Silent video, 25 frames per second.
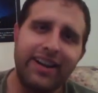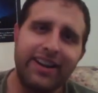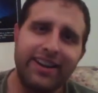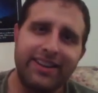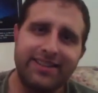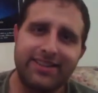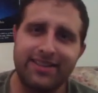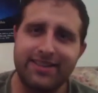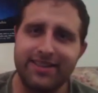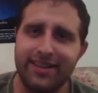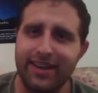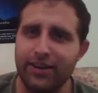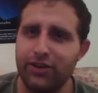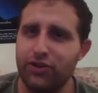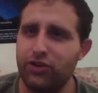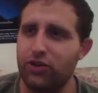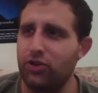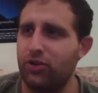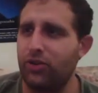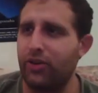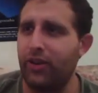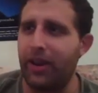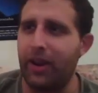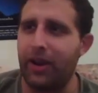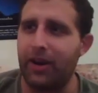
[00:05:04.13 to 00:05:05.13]
It
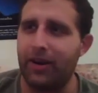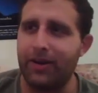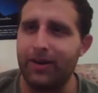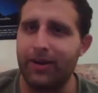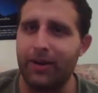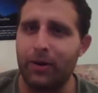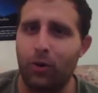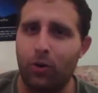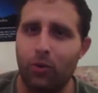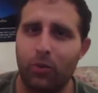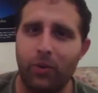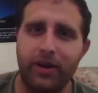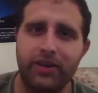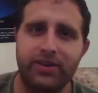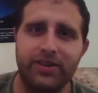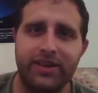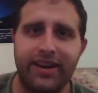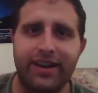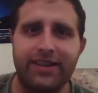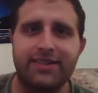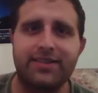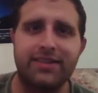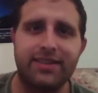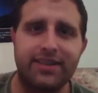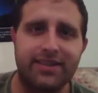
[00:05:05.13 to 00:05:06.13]
essentially
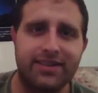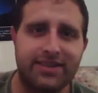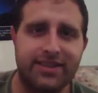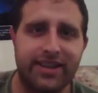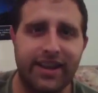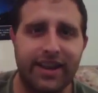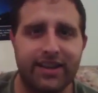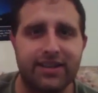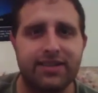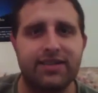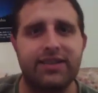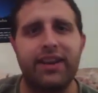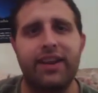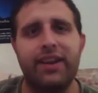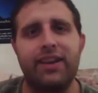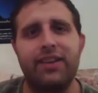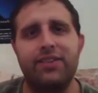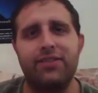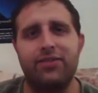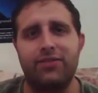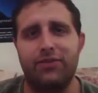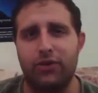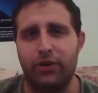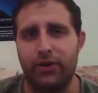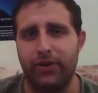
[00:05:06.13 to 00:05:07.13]
originates in the
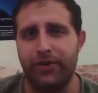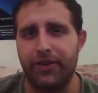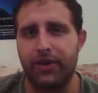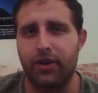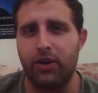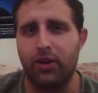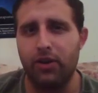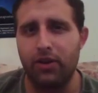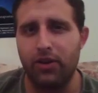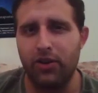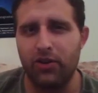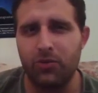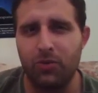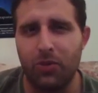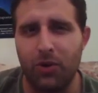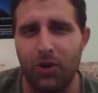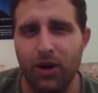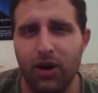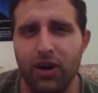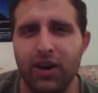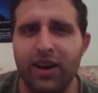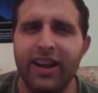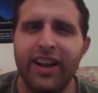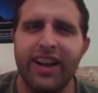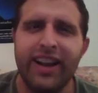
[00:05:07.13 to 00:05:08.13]
60s during the Cold
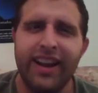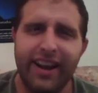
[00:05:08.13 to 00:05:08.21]
War,